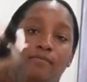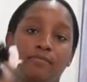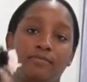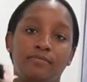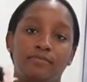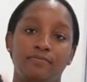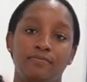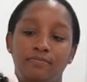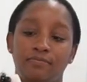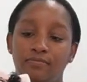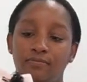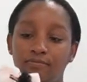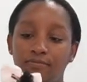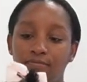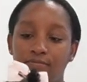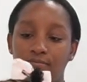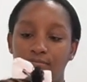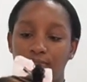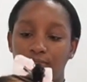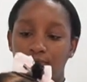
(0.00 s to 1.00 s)

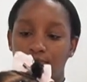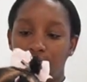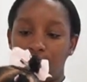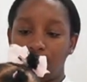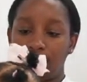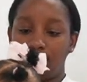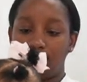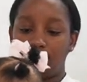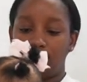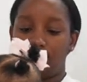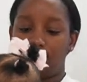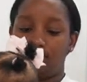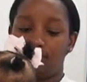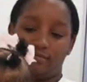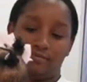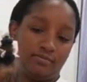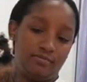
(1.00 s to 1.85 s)
(silence)